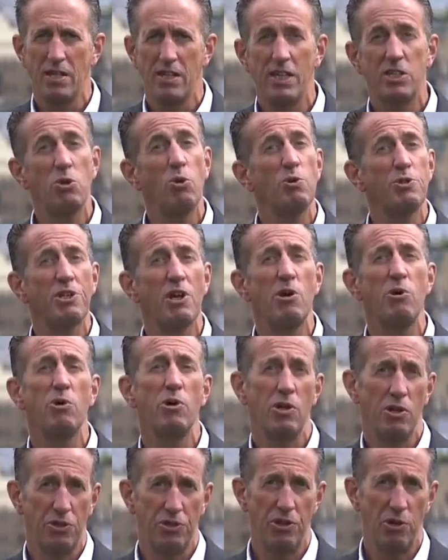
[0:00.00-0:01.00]
There's
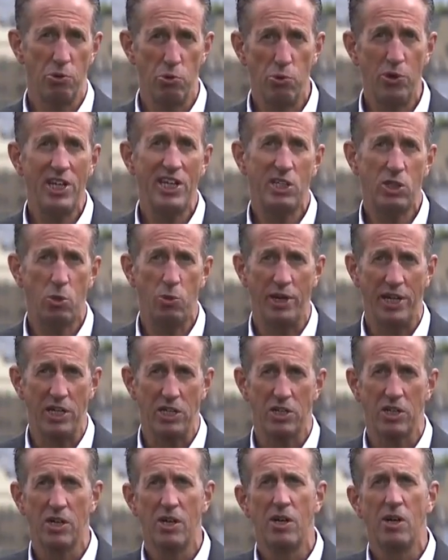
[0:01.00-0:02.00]
also the
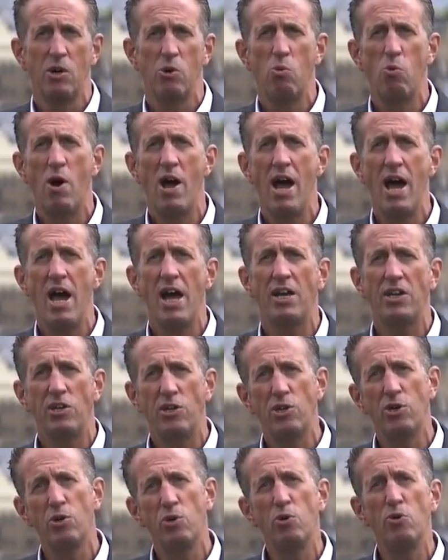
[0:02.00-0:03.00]
retweet, where
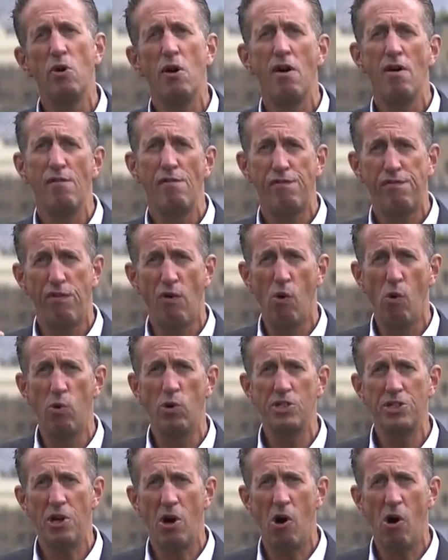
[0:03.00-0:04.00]
you
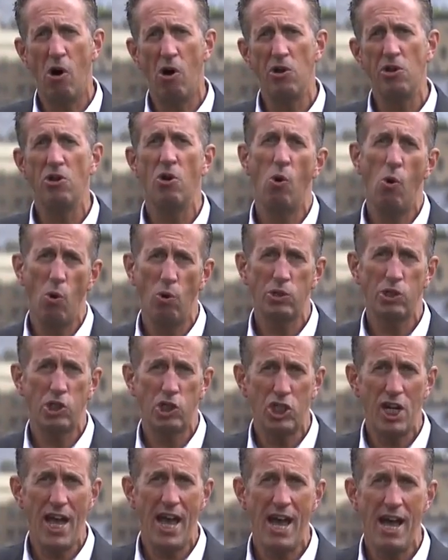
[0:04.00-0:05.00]
forward on or
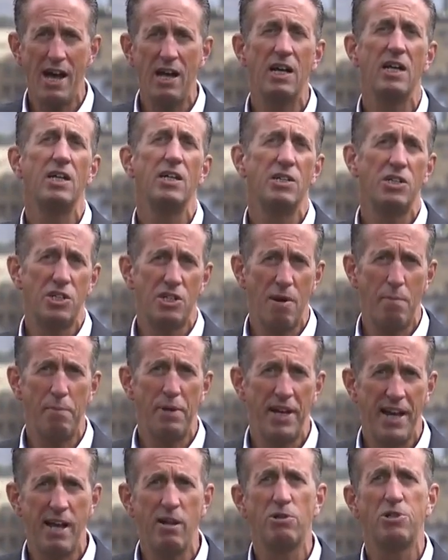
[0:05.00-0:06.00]
share
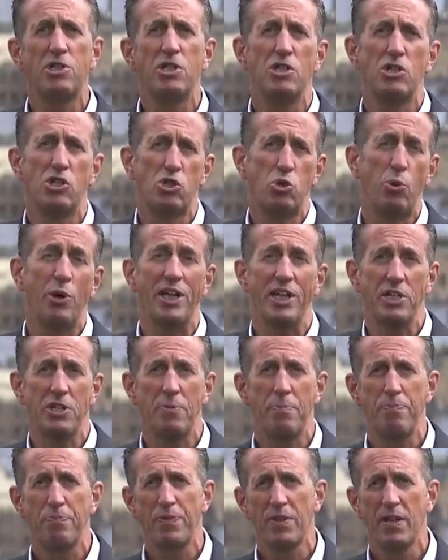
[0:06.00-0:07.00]
somebody else's tweet.
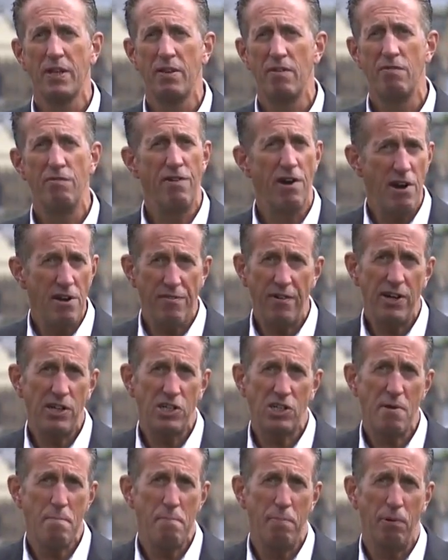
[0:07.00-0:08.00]
Very, very
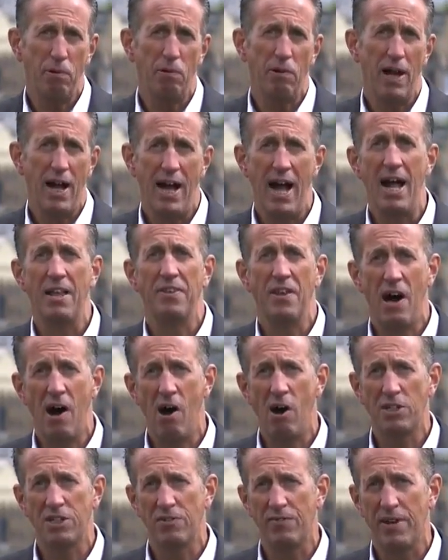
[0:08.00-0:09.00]
simple at the
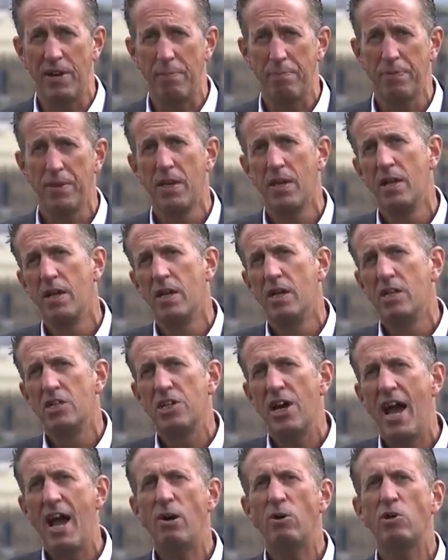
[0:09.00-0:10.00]
heart of it.
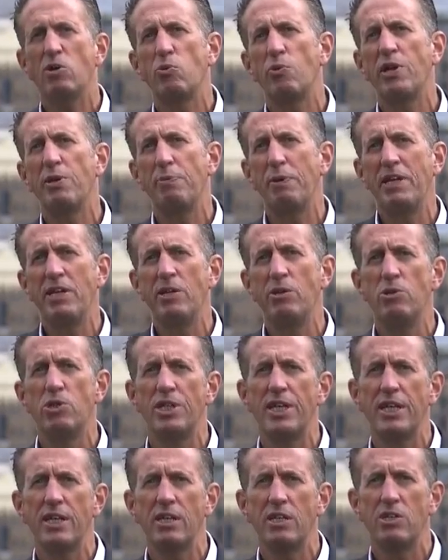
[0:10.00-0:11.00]
So how could we be
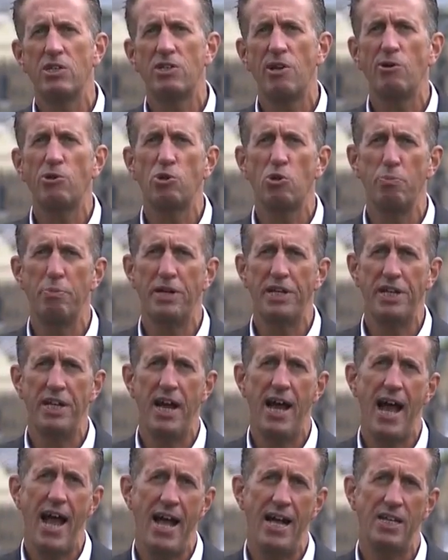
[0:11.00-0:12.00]
using social
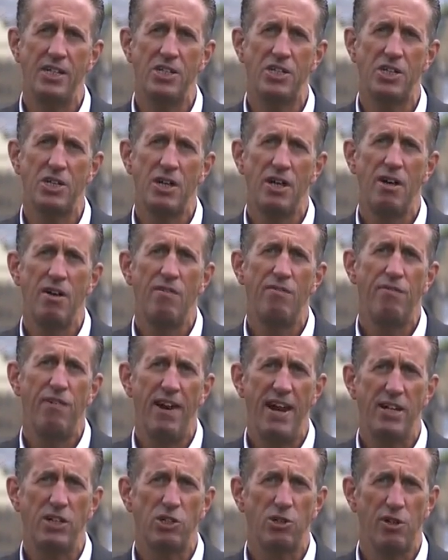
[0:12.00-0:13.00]
media as
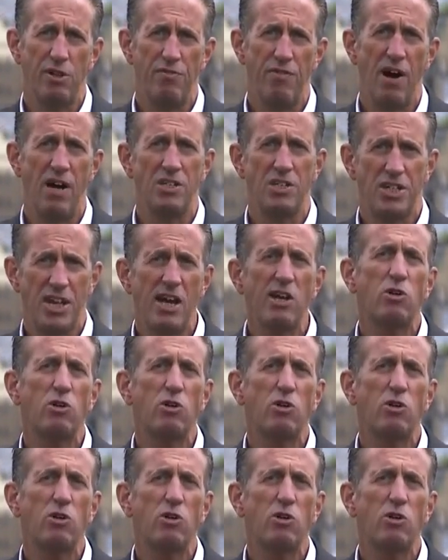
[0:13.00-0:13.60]
financial advisors?